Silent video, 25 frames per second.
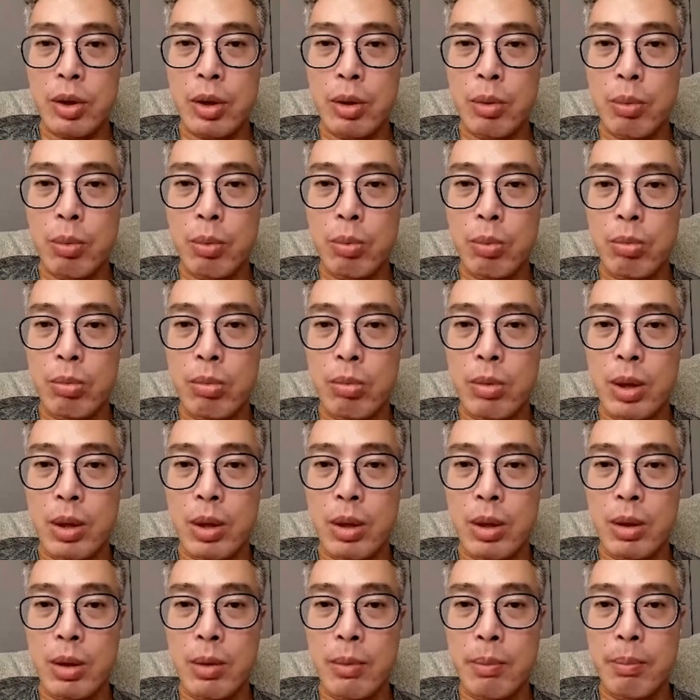So
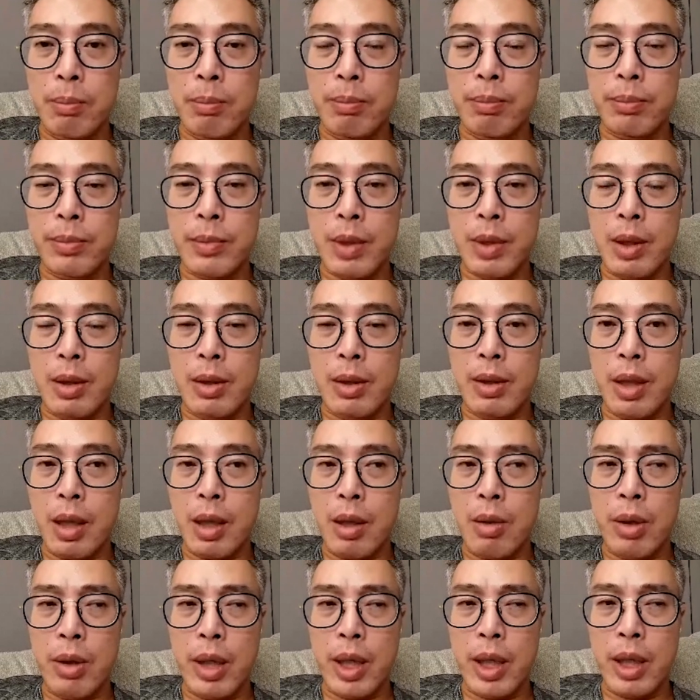um,
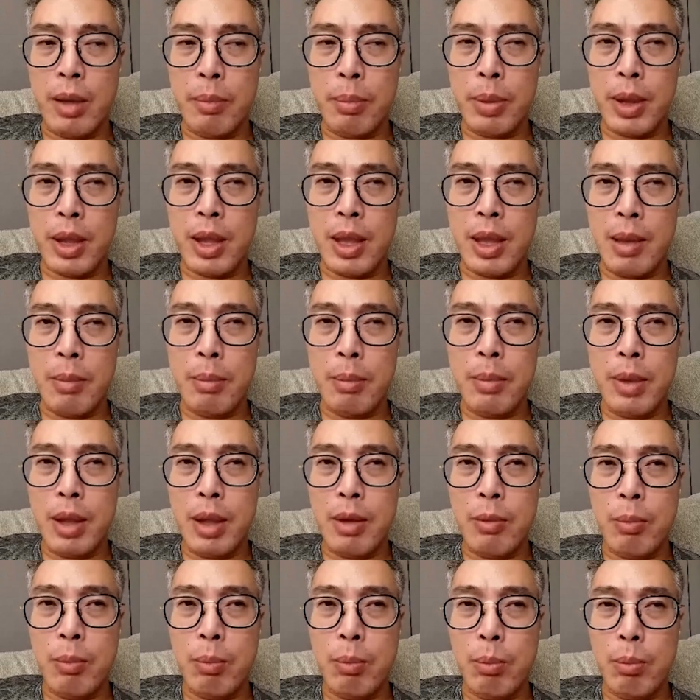now it become
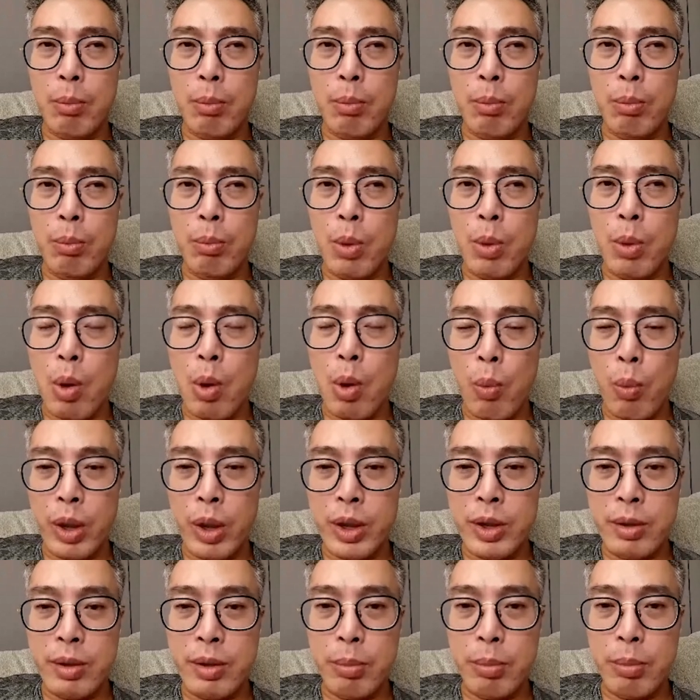uh, more
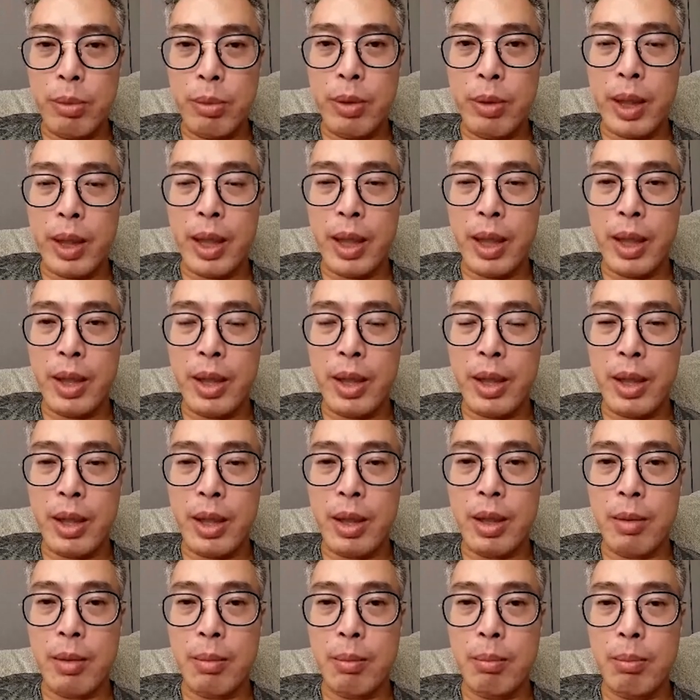visible and
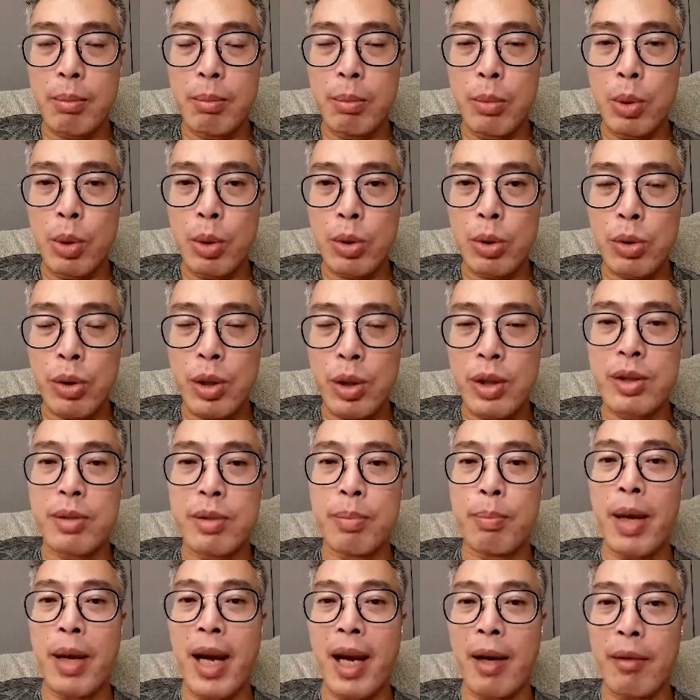uh, more
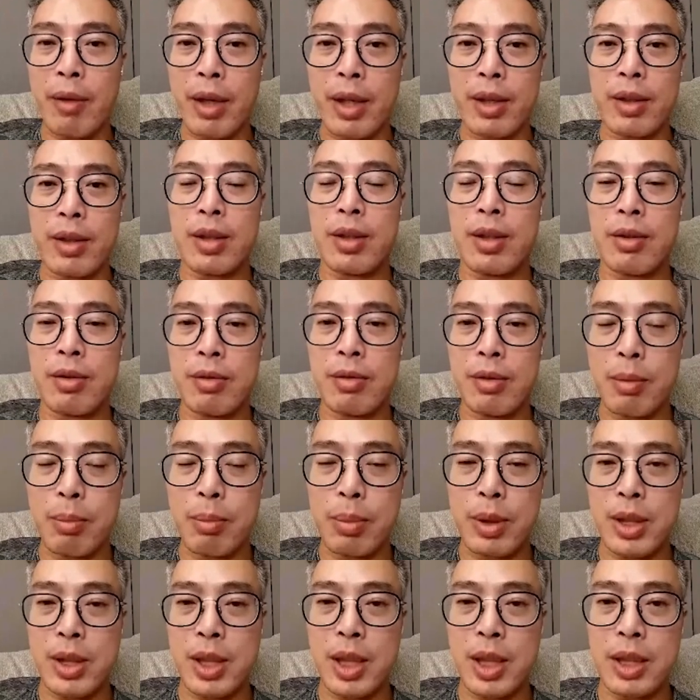transparent to
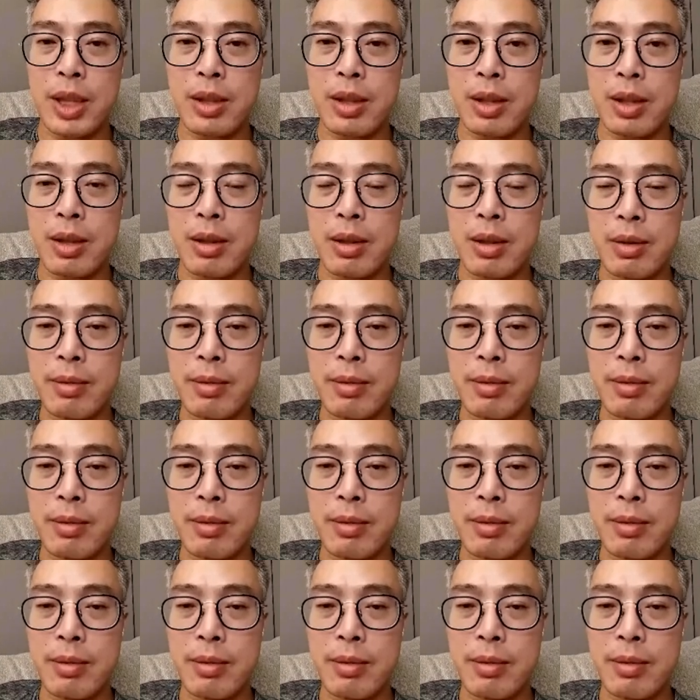the purchaser.